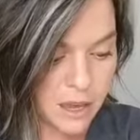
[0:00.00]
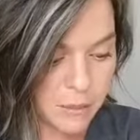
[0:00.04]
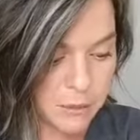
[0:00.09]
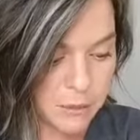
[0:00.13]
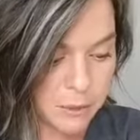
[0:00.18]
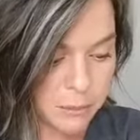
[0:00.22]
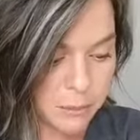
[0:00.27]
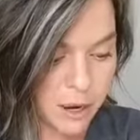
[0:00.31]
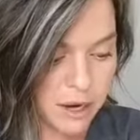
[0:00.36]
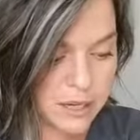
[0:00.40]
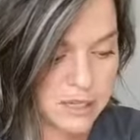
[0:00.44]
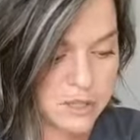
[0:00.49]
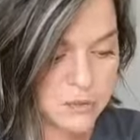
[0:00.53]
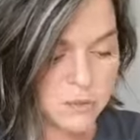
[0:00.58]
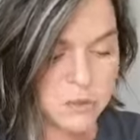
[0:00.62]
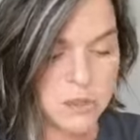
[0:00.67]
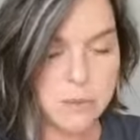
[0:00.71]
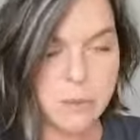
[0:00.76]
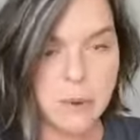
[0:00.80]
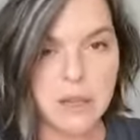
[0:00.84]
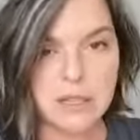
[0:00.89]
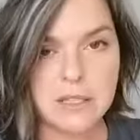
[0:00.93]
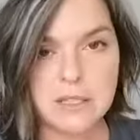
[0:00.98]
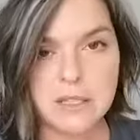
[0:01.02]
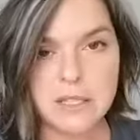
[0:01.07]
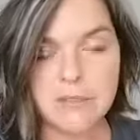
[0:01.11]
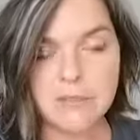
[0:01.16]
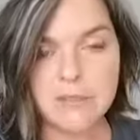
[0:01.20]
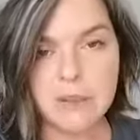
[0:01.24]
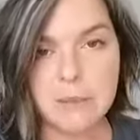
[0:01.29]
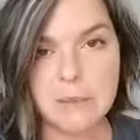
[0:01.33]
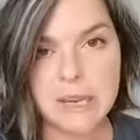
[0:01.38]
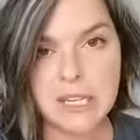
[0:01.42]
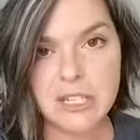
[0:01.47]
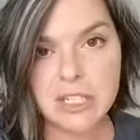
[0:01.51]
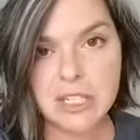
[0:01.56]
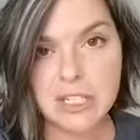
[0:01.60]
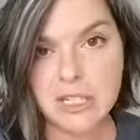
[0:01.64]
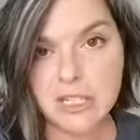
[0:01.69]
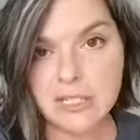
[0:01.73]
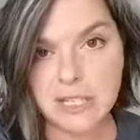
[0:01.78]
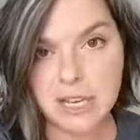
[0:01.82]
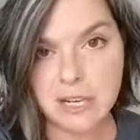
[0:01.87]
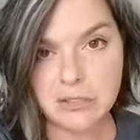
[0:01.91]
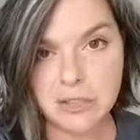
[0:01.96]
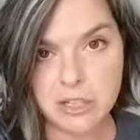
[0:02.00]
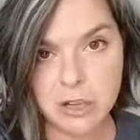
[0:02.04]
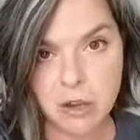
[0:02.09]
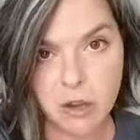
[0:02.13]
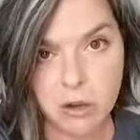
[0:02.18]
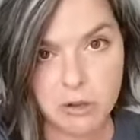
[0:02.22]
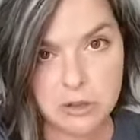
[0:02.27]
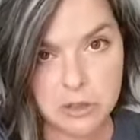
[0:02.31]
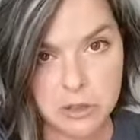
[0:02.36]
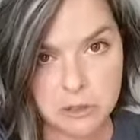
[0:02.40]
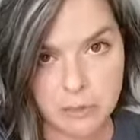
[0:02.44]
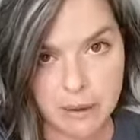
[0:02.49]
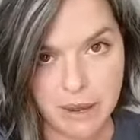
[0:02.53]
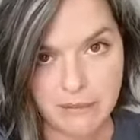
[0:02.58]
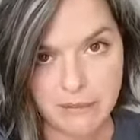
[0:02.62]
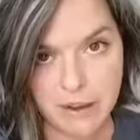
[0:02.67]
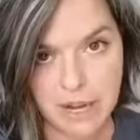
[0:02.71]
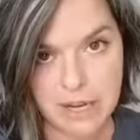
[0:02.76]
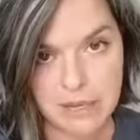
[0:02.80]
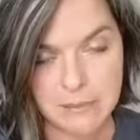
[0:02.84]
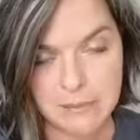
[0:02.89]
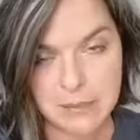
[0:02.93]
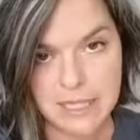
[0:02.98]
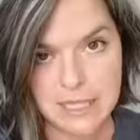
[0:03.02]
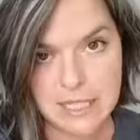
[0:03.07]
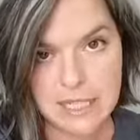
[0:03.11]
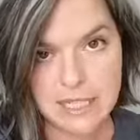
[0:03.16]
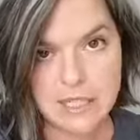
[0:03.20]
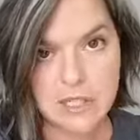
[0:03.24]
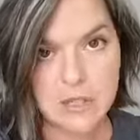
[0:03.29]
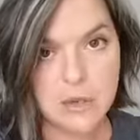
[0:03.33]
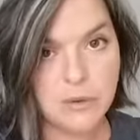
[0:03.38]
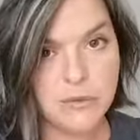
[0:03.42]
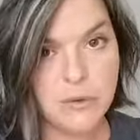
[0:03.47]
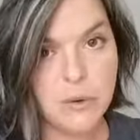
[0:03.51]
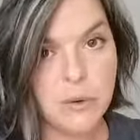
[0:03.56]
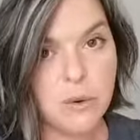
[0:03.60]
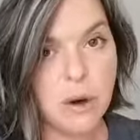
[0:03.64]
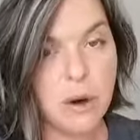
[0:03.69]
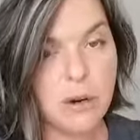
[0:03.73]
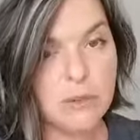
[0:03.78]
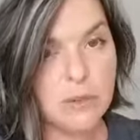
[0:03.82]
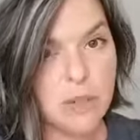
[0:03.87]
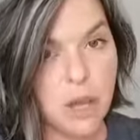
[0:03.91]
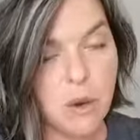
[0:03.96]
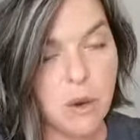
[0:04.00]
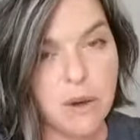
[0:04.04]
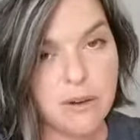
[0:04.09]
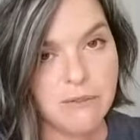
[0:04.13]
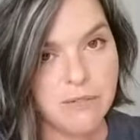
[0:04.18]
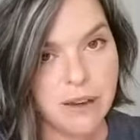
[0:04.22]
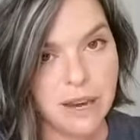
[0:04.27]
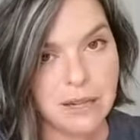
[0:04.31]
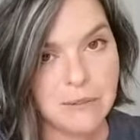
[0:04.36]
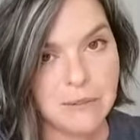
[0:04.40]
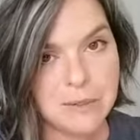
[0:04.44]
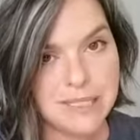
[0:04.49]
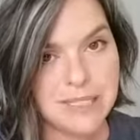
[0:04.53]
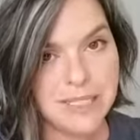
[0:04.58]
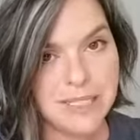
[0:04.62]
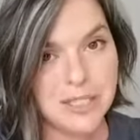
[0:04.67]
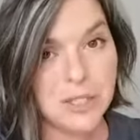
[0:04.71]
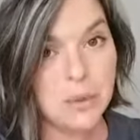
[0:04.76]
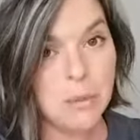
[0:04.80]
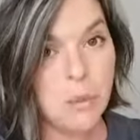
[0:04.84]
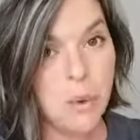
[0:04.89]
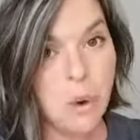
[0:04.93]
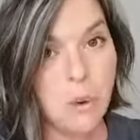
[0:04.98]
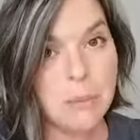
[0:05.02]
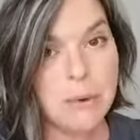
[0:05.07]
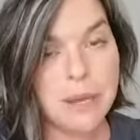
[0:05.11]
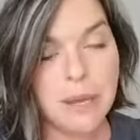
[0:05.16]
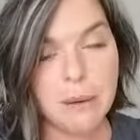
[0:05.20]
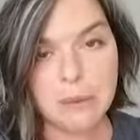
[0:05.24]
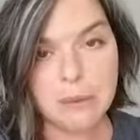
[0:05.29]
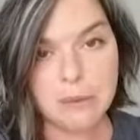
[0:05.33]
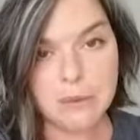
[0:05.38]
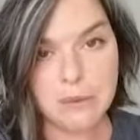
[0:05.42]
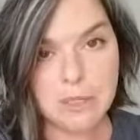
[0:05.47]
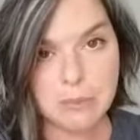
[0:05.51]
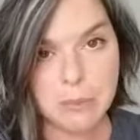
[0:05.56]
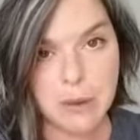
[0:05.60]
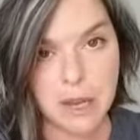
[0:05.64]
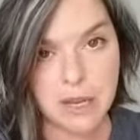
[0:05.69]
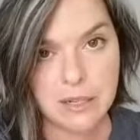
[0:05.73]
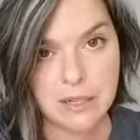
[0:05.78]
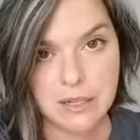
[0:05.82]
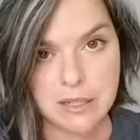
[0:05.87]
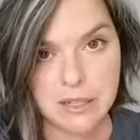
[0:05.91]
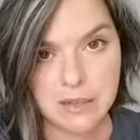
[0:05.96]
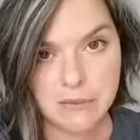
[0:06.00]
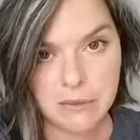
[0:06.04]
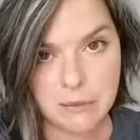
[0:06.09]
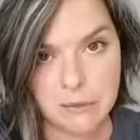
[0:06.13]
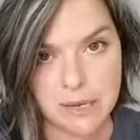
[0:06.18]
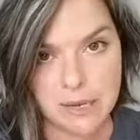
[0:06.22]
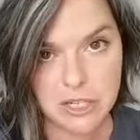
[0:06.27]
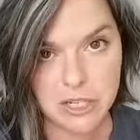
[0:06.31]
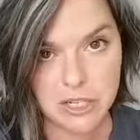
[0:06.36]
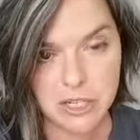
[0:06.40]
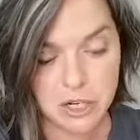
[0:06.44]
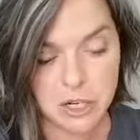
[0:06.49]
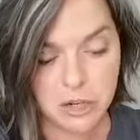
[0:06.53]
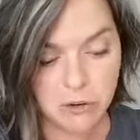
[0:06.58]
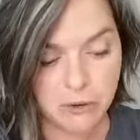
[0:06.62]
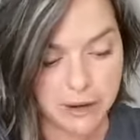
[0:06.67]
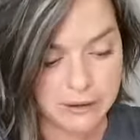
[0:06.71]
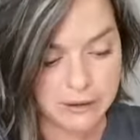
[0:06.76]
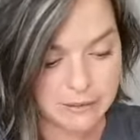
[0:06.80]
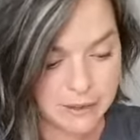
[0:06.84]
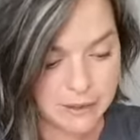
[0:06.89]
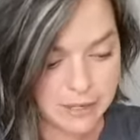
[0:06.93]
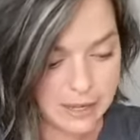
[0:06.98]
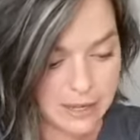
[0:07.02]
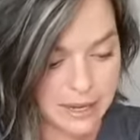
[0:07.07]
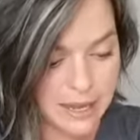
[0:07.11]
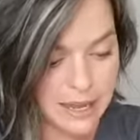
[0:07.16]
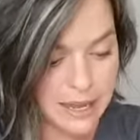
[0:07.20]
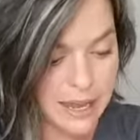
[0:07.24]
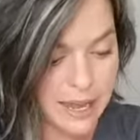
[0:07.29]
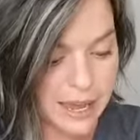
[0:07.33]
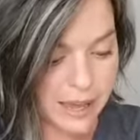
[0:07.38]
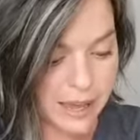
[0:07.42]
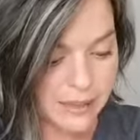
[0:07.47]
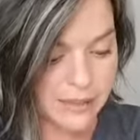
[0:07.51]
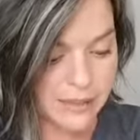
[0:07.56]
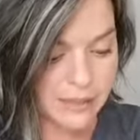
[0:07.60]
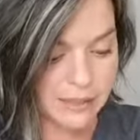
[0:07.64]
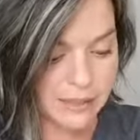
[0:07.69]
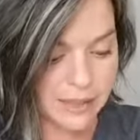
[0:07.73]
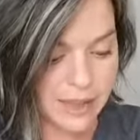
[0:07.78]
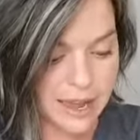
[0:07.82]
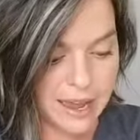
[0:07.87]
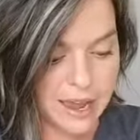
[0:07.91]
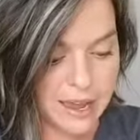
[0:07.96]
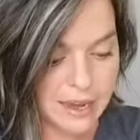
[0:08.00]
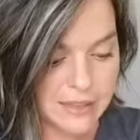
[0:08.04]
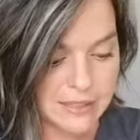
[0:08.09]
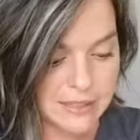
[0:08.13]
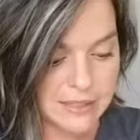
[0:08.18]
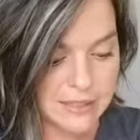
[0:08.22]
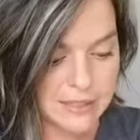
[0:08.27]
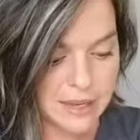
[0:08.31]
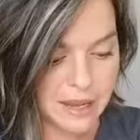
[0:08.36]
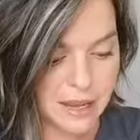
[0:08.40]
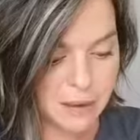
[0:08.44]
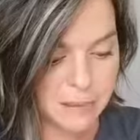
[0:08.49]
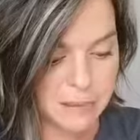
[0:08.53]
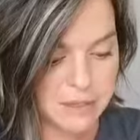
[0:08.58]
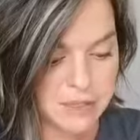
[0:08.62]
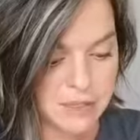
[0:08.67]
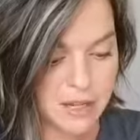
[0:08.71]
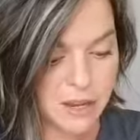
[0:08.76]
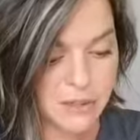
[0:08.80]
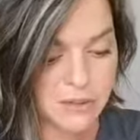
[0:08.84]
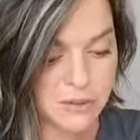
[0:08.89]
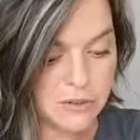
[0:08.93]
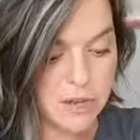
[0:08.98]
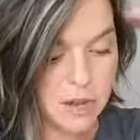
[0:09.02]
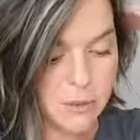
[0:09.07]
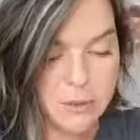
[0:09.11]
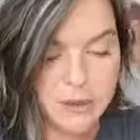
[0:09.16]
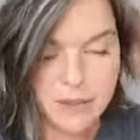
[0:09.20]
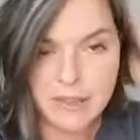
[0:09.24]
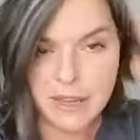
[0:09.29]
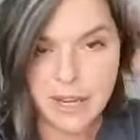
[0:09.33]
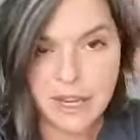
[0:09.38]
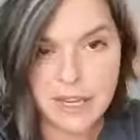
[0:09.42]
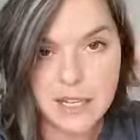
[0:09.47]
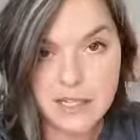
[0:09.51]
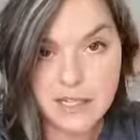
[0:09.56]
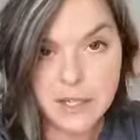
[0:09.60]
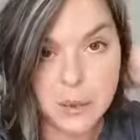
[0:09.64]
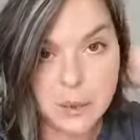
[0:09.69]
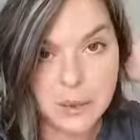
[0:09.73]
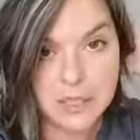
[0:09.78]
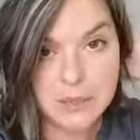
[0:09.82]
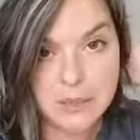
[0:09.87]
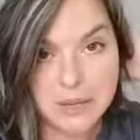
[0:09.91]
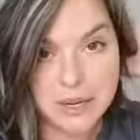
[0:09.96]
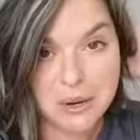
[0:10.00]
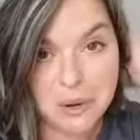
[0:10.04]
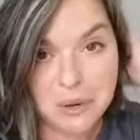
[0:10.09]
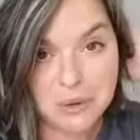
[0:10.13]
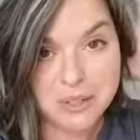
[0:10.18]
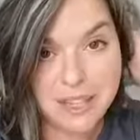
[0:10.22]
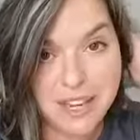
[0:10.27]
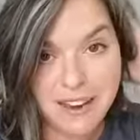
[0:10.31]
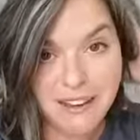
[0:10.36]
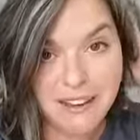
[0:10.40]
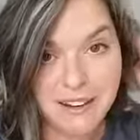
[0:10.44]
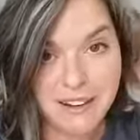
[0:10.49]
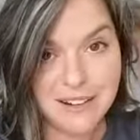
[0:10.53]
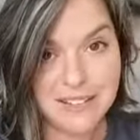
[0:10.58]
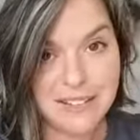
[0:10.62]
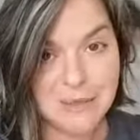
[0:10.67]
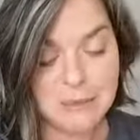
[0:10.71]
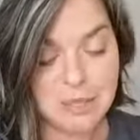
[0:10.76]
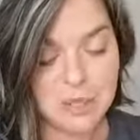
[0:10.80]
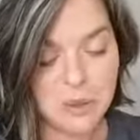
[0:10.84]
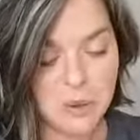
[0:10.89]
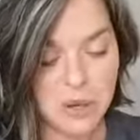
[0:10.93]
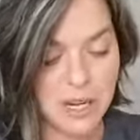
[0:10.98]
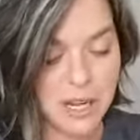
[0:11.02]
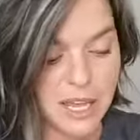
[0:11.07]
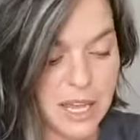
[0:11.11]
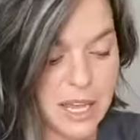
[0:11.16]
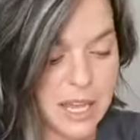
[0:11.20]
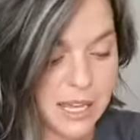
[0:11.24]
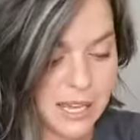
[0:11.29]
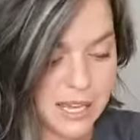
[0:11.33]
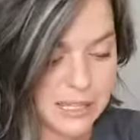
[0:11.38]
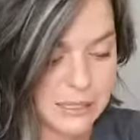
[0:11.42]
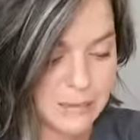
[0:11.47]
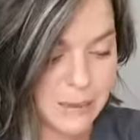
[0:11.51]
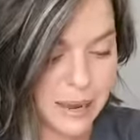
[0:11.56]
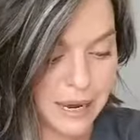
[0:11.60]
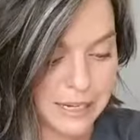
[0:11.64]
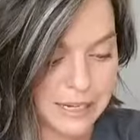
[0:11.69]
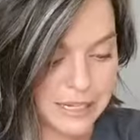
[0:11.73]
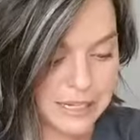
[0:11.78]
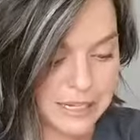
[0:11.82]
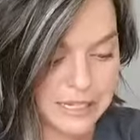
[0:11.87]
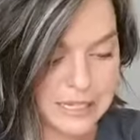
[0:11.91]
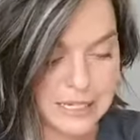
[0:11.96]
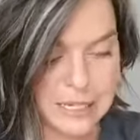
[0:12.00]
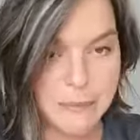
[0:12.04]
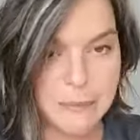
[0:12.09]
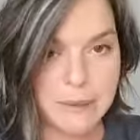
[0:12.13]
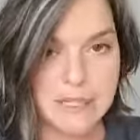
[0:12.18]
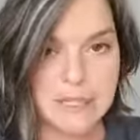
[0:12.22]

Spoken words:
Your body's response to inflammation is actually altered by vitamin D. So if you are low on vitamin D, you won't be able to respond to the inflammation correctly. And then last is another topic that I could totally spend a whole day on because I'm a dork, is magnesium.